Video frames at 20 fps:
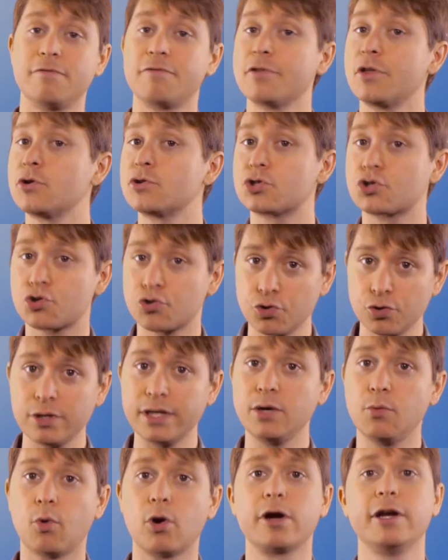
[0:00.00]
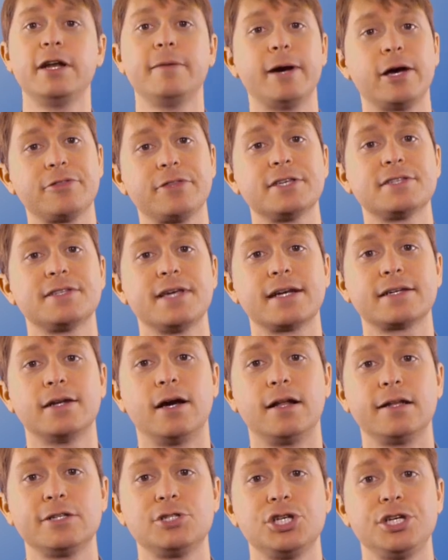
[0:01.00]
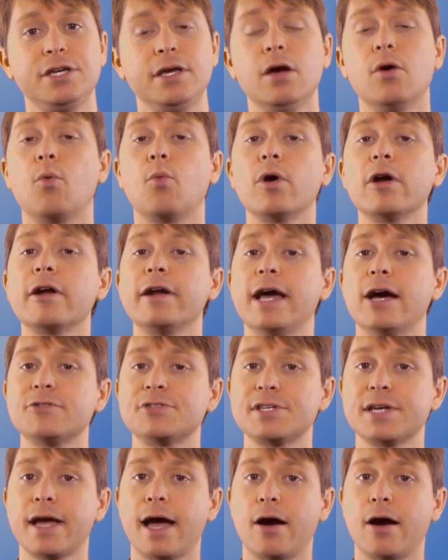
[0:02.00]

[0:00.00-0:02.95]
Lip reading: For those truly worried about this technology, we're announcing